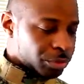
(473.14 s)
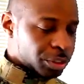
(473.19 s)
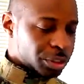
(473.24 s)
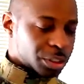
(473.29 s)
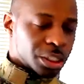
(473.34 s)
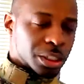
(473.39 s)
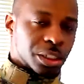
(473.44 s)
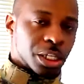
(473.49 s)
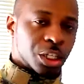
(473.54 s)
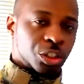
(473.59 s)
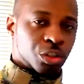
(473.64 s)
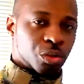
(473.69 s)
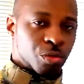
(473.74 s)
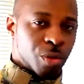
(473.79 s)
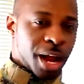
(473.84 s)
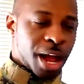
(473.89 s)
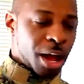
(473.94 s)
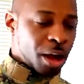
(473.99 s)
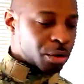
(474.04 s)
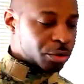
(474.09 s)
600
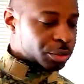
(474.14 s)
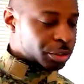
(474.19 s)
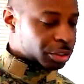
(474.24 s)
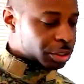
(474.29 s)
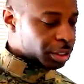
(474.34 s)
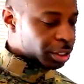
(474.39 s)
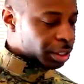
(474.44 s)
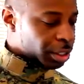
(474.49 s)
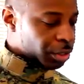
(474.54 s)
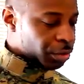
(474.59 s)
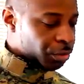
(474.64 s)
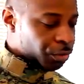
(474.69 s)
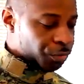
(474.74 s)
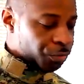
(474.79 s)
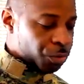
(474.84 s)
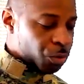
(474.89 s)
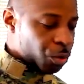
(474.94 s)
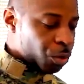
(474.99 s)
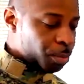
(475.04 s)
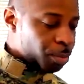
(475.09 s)
rounds,
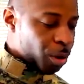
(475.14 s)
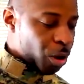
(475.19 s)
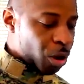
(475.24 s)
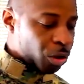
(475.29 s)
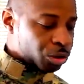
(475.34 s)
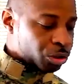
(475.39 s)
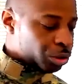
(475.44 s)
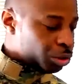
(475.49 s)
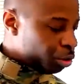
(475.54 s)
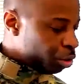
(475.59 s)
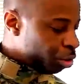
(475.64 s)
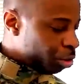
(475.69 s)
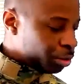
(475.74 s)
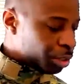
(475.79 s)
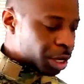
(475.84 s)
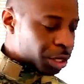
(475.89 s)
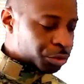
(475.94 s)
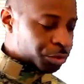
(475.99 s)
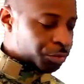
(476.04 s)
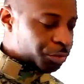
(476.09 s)
4 ball
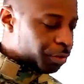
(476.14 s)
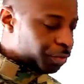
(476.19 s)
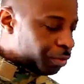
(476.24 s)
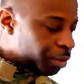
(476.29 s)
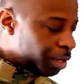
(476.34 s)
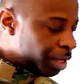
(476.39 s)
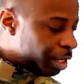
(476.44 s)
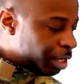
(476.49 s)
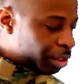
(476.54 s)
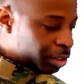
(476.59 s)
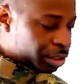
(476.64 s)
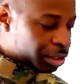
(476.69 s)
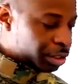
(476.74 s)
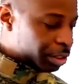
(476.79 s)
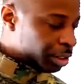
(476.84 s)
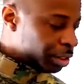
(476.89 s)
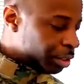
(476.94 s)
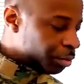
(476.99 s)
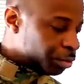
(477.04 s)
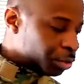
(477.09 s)
tubes, 150 each,
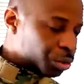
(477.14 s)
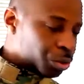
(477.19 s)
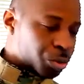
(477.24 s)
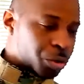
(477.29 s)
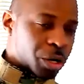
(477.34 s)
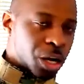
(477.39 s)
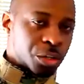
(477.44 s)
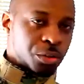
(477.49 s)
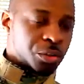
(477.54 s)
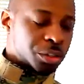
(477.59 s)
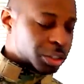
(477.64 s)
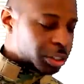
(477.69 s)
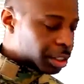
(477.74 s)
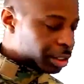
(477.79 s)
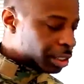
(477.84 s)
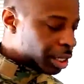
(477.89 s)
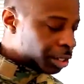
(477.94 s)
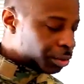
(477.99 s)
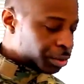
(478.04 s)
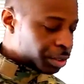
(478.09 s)
which is 300,
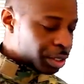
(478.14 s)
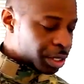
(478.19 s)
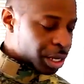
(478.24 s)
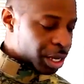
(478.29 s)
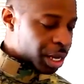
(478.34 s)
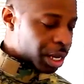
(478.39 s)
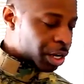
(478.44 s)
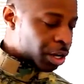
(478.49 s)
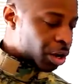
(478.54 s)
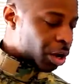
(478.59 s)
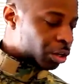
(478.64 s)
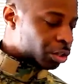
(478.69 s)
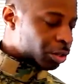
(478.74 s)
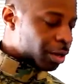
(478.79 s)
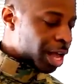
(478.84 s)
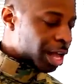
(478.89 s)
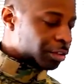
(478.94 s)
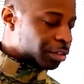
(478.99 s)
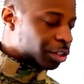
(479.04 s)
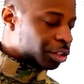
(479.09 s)
600, and it
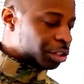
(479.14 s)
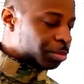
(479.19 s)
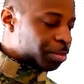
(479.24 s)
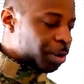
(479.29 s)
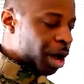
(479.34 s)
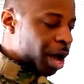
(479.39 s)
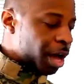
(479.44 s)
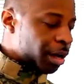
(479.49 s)
also has a